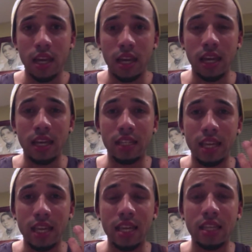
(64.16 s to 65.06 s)
It is
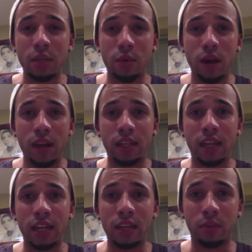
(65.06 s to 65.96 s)
an easy way to
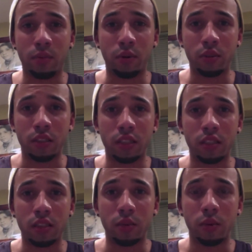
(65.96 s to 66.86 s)
get in your protein
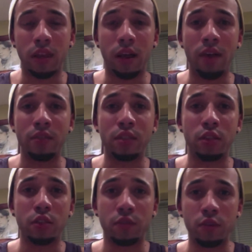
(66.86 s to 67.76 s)
without having to
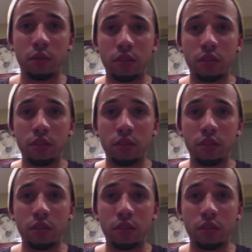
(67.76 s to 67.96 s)
use food.